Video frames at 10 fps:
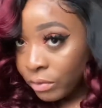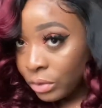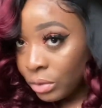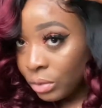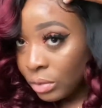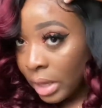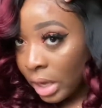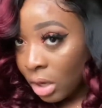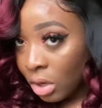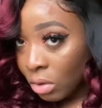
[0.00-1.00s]
to
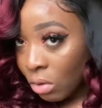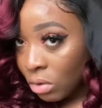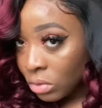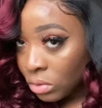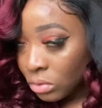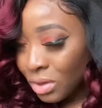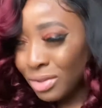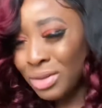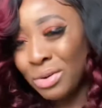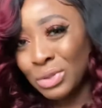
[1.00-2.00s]
contour,
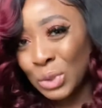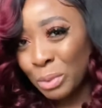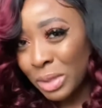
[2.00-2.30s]
not contour,